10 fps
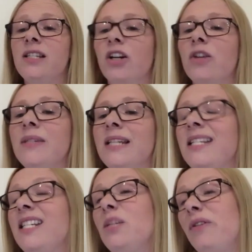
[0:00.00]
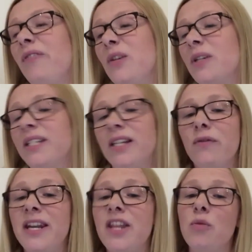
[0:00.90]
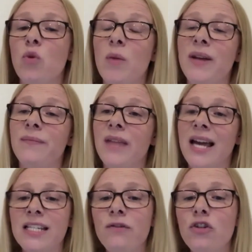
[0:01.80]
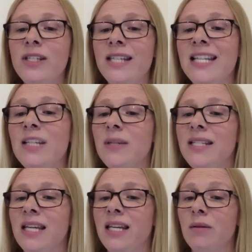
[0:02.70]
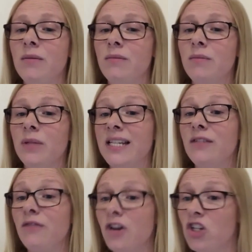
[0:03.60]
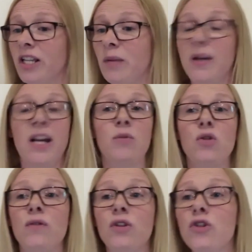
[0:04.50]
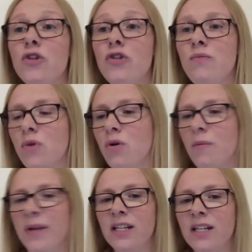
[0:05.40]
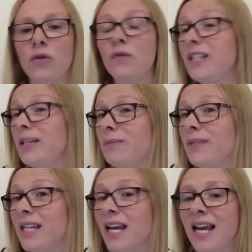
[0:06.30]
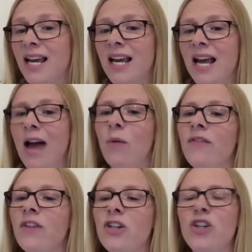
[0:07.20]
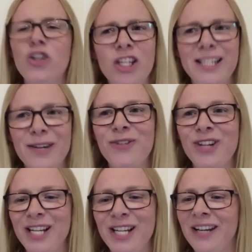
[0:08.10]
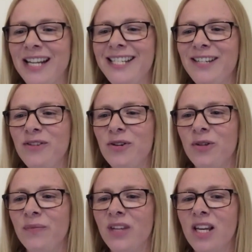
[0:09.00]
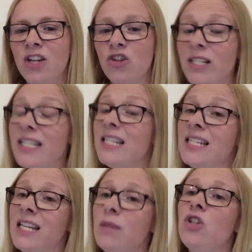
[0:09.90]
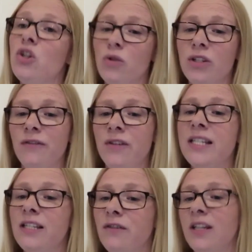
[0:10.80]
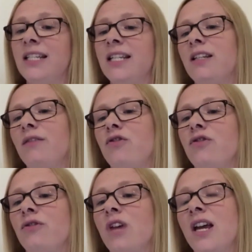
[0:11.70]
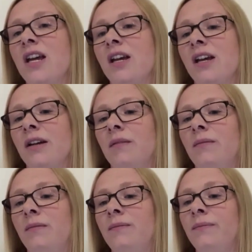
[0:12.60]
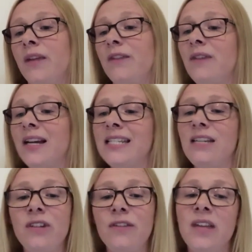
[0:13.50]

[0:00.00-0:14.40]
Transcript: circumstances we find ourselves in at the moment, interviews tend to be taking place virtually, perhaps over Zoom or Microsoft Teams. However, you should still dress for interview. Treat it the same as you would a face-to-face interview. In fact, even if the